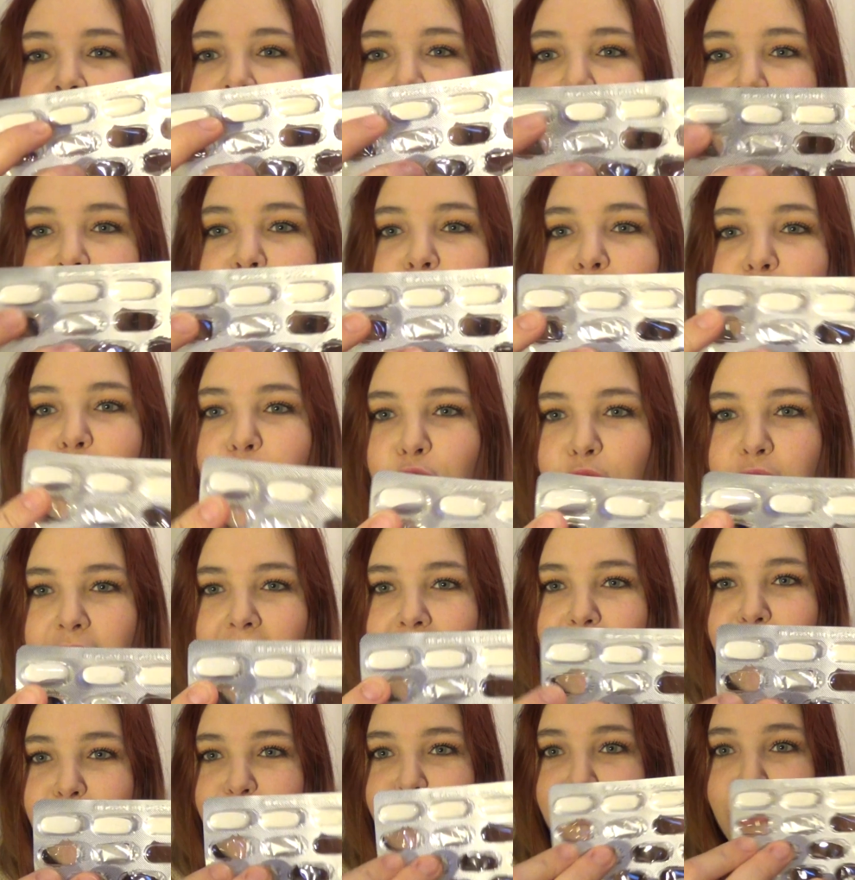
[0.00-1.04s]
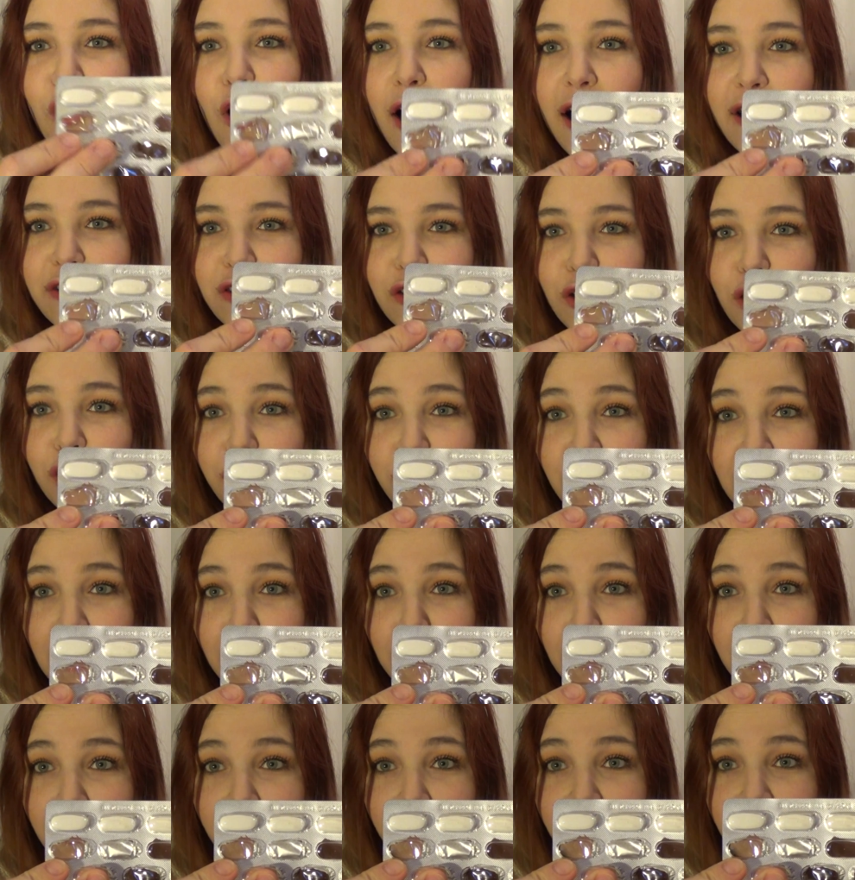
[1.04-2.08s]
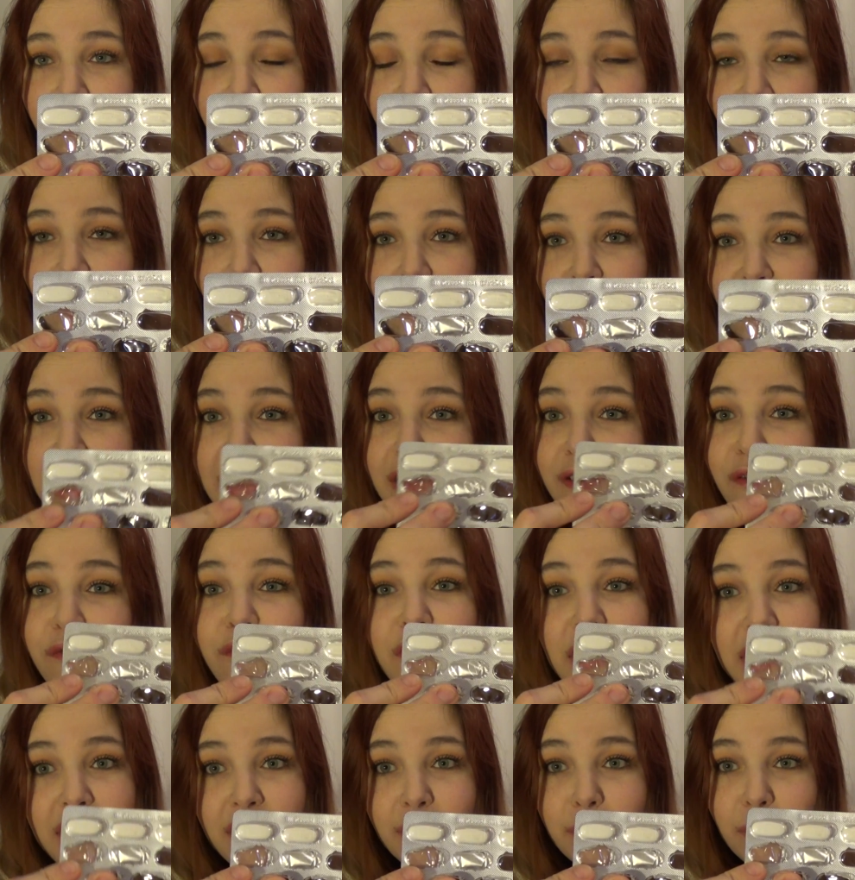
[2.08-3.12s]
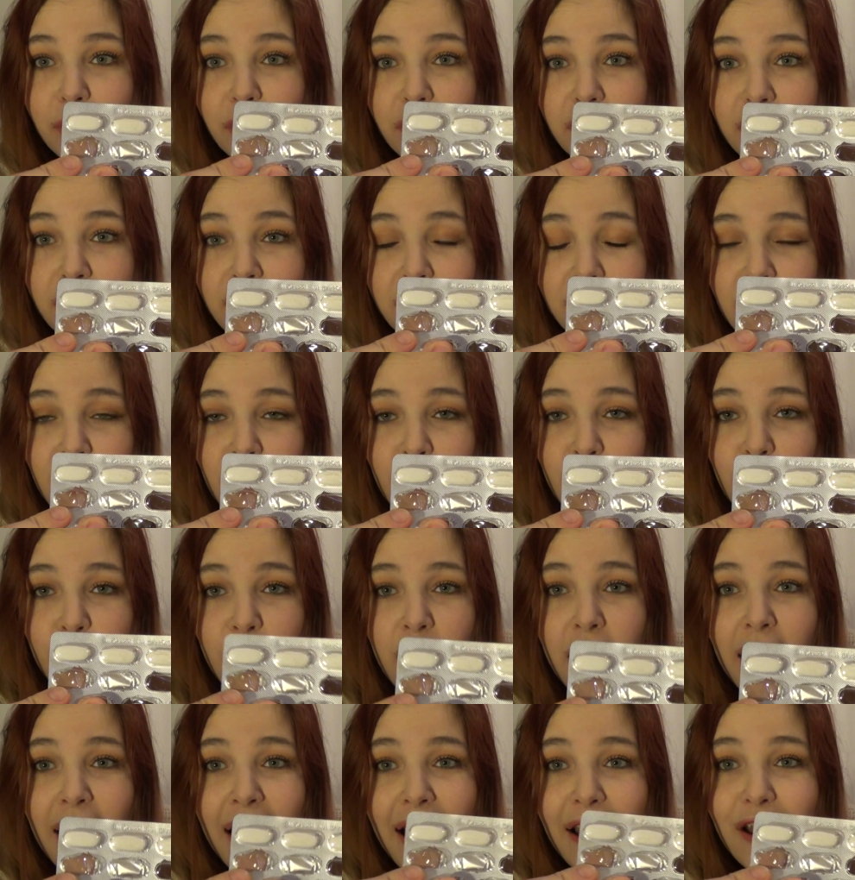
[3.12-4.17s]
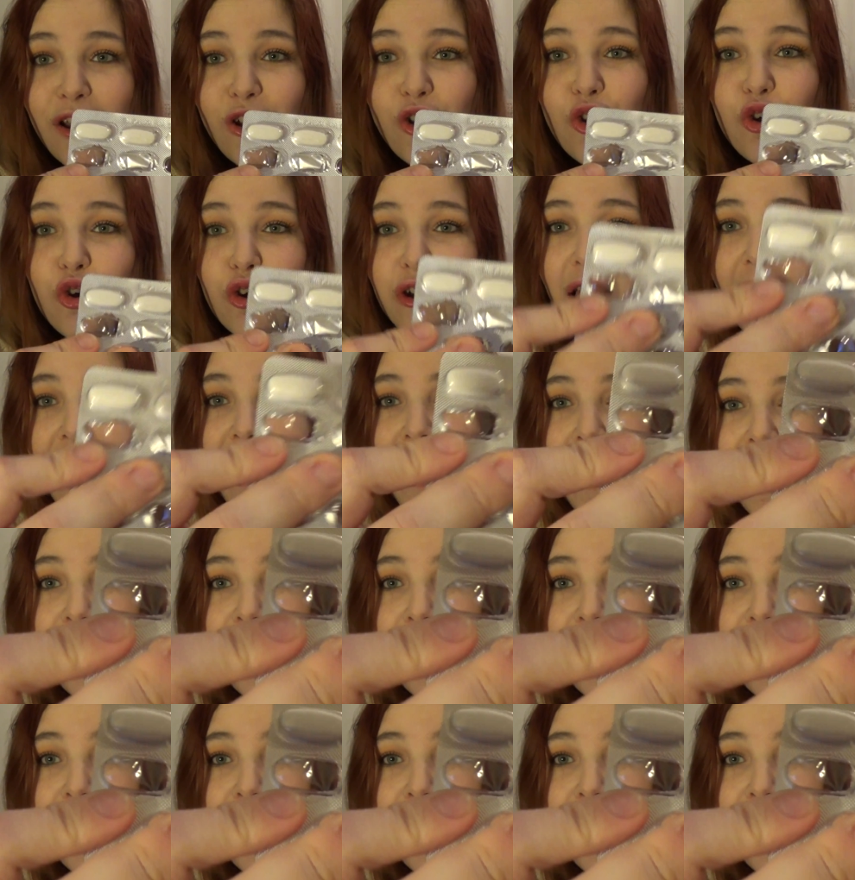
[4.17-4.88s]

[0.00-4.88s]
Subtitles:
to look at the size of those vitamins. These are vitamins, and look, I